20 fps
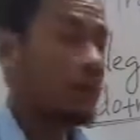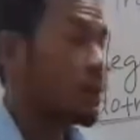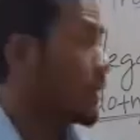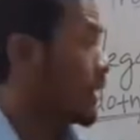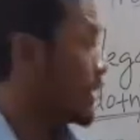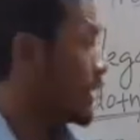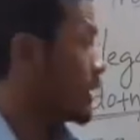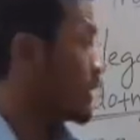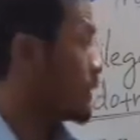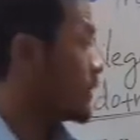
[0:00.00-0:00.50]

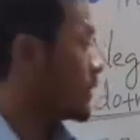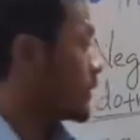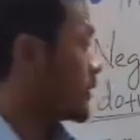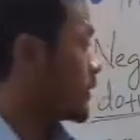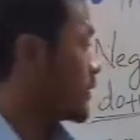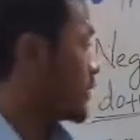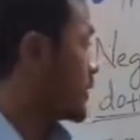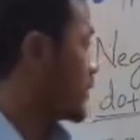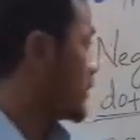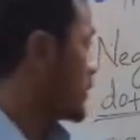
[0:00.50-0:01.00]
And
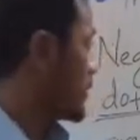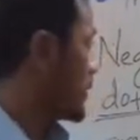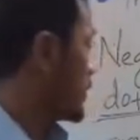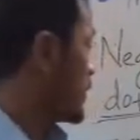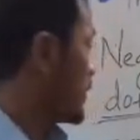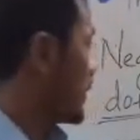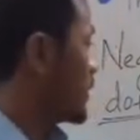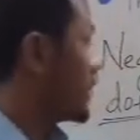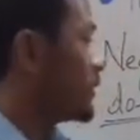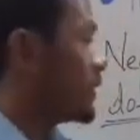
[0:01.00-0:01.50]

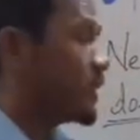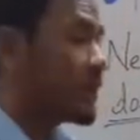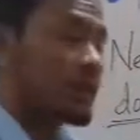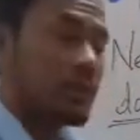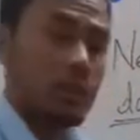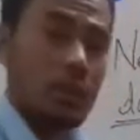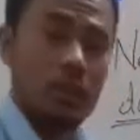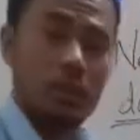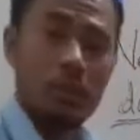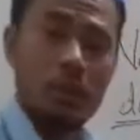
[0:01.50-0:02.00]
does
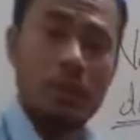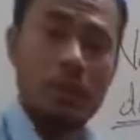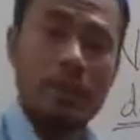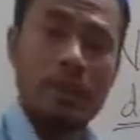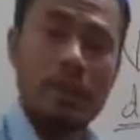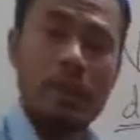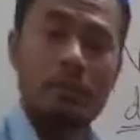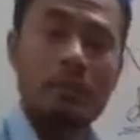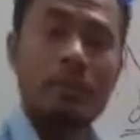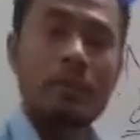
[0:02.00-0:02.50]
not will
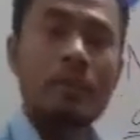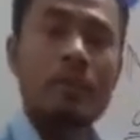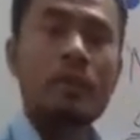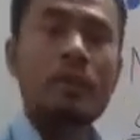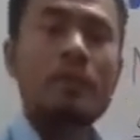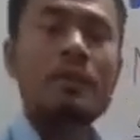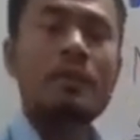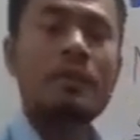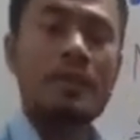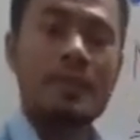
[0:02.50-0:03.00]
become
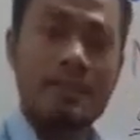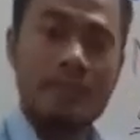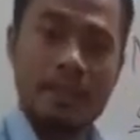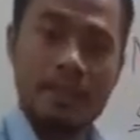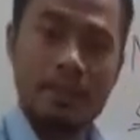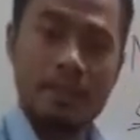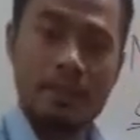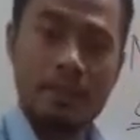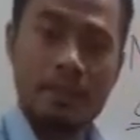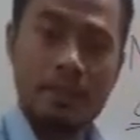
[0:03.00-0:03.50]

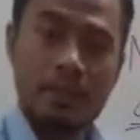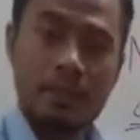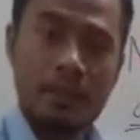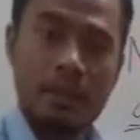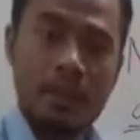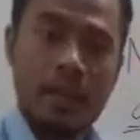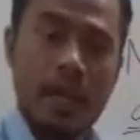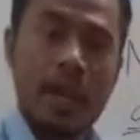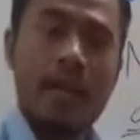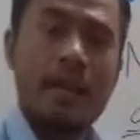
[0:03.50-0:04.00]
doesn't,
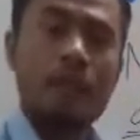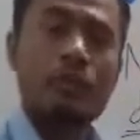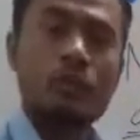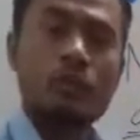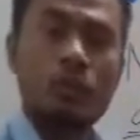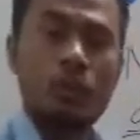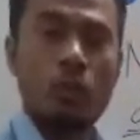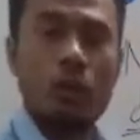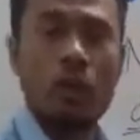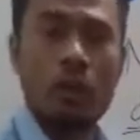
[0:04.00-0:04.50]
and
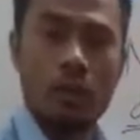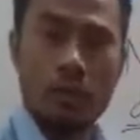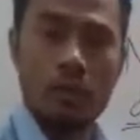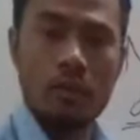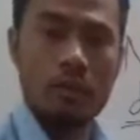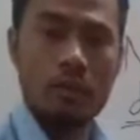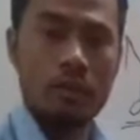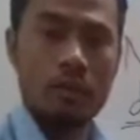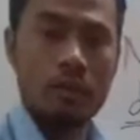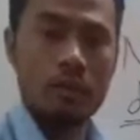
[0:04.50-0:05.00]
so on.
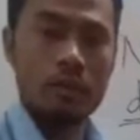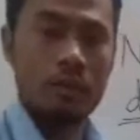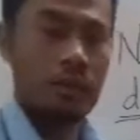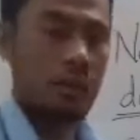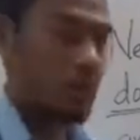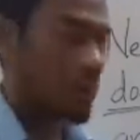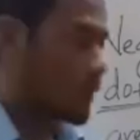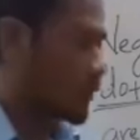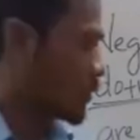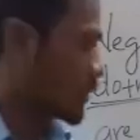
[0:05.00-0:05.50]

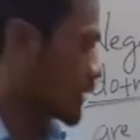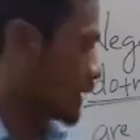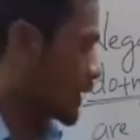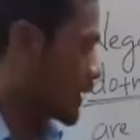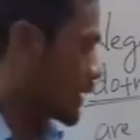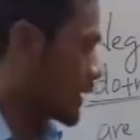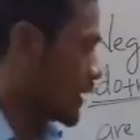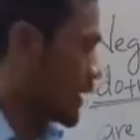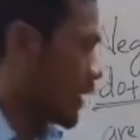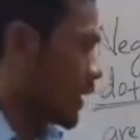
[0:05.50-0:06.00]

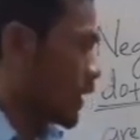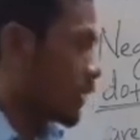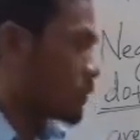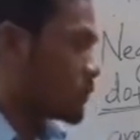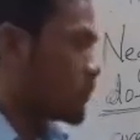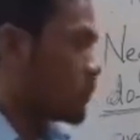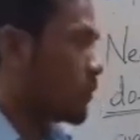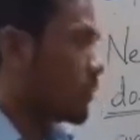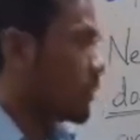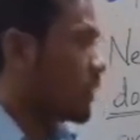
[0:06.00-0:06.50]
Okay,
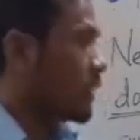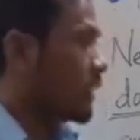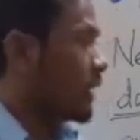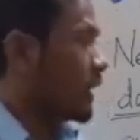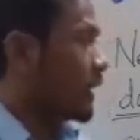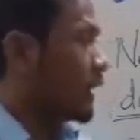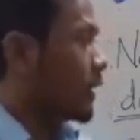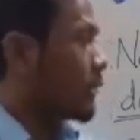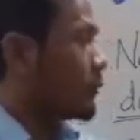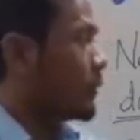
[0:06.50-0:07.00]

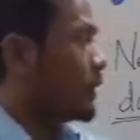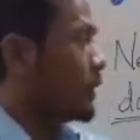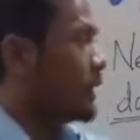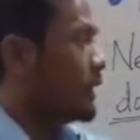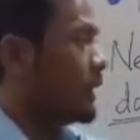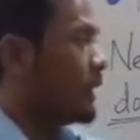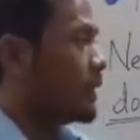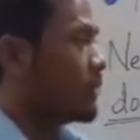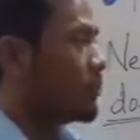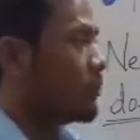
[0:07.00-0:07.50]
so we
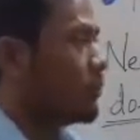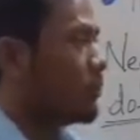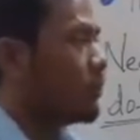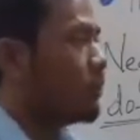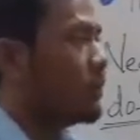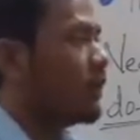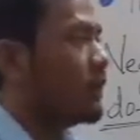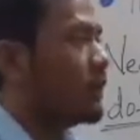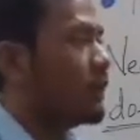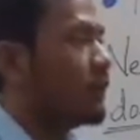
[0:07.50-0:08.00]
need
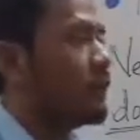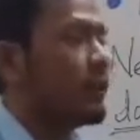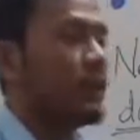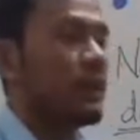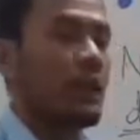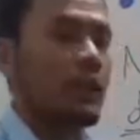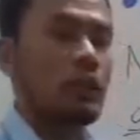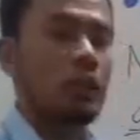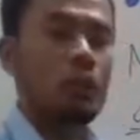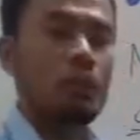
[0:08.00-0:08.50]

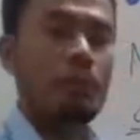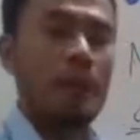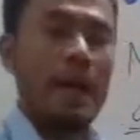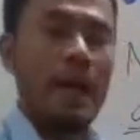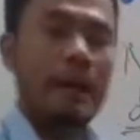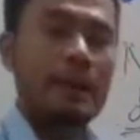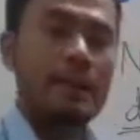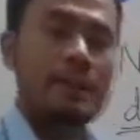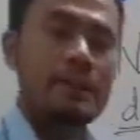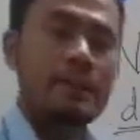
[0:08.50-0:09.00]
to
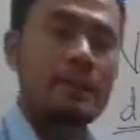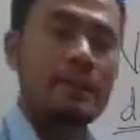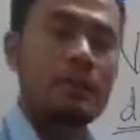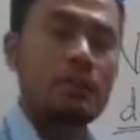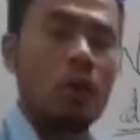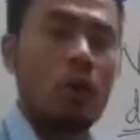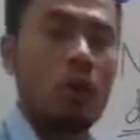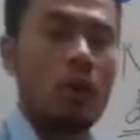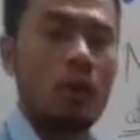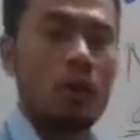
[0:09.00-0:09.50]
practice these
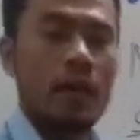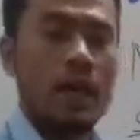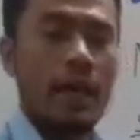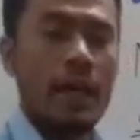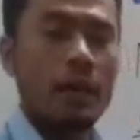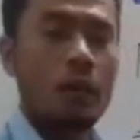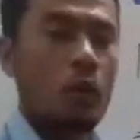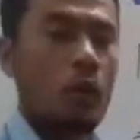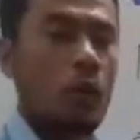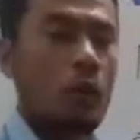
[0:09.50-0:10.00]
all
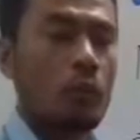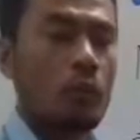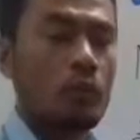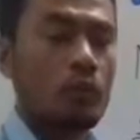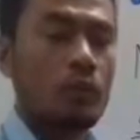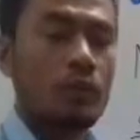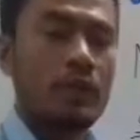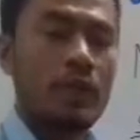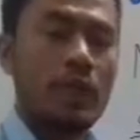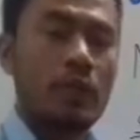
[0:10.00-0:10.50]
at home
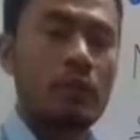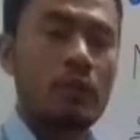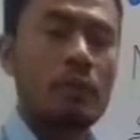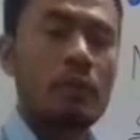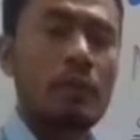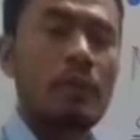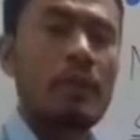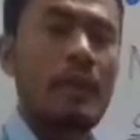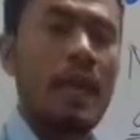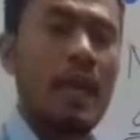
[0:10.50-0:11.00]
so that we
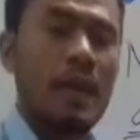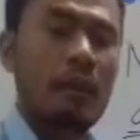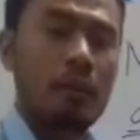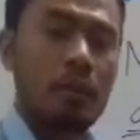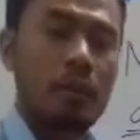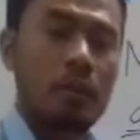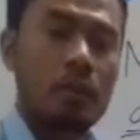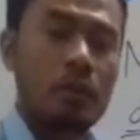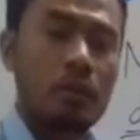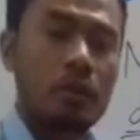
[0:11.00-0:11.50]
will be
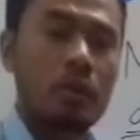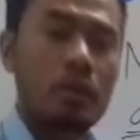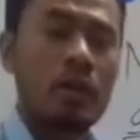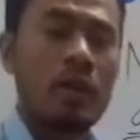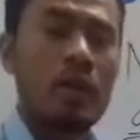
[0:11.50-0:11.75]
able to